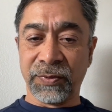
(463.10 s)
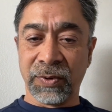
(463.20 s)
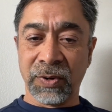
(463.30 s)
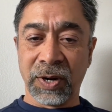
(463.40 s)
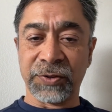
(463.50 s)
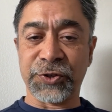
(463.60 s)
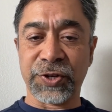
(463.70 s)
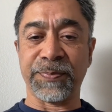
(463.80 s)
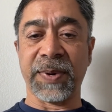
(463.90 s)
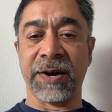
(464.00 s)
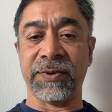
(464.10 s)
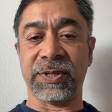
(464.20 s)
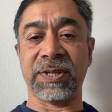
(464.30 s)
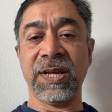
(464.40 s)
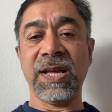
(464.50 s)
lot of chip
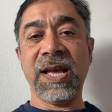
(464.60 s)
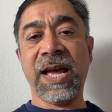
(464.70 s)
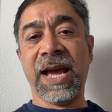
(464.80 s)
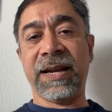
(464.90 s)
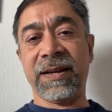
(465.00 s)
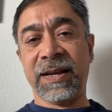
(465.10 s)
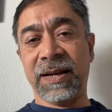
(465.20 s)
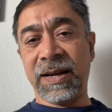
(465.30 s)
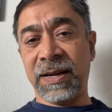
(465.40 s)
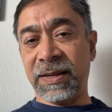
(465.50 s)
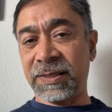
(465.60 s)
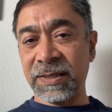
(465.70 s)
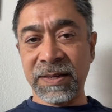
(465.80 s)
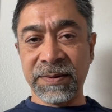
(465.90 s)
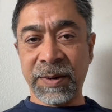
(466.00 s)
hours, and a
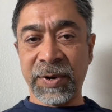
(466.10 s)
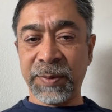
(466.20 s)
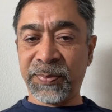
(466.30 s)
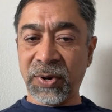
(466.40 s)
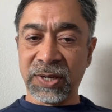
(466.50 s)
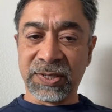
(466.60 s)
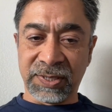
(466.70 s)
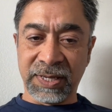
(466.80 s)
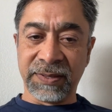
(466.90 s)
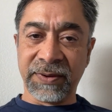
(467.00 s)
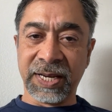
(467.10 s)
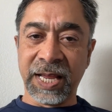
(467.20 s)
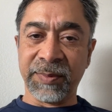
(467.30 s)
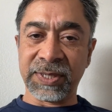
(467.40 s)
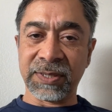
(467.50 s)
certain amount of processing. They
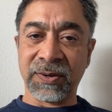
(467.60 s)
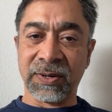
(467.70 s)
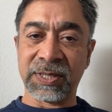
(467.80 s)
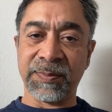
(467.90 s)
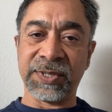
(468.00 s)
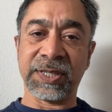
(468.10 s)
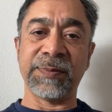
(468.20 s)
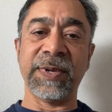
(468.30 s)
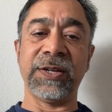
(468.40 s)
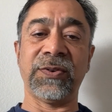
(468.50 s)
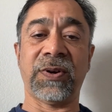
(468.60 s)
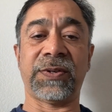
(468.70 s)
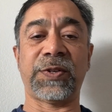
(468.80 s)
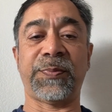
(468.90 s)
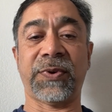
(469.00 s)
claim it's cost them $6 million
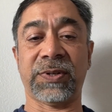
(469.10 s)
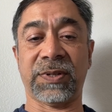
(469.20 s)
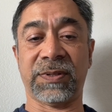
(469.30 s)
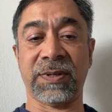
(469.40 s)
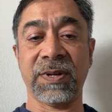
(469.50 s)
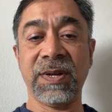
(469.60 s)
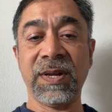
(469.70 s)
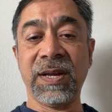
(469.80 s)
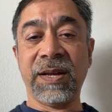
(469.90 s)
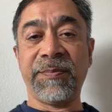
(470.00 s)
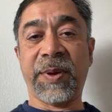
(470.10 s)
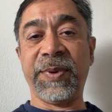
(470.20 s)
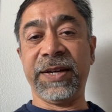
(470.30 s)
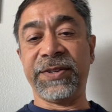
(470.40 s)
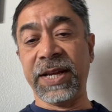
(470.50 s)
to process it, maybe
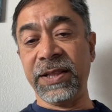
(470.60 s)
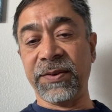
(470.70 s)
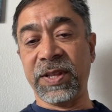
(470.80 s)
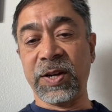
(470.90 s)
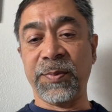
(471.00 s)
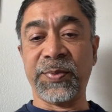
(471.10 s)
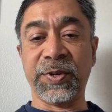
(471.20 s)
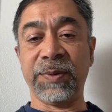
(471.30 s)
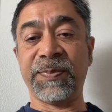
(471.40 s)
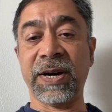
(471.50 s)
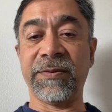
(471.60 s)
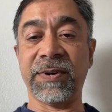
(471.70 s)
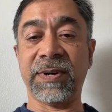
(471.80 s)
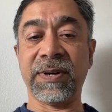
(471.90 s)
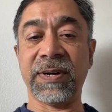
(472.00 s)
a tenth of the computing
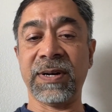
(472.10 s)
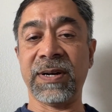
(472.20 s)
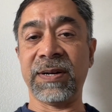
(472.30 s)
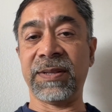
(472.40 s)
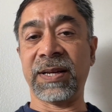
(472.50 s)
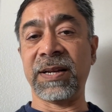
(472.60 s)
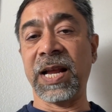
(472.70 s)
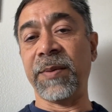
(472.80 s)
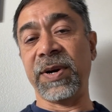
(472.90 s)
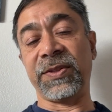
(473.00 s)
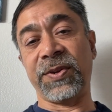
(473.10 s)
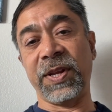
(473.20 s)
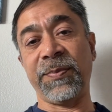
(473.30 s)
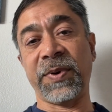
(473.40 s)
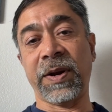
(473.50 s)
power that Llama
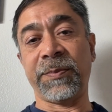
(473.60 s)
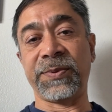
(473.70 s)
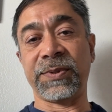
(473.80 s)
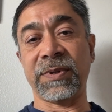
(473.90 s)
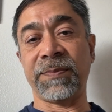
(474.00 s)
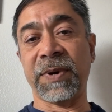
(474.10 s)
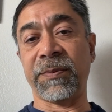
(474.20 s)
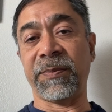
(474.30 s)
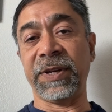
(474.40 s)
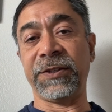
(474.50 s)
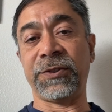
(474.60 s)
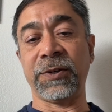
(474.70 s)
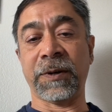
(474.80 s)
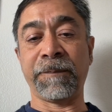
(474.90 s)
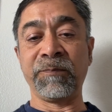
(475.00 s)
3 perhaps probably took.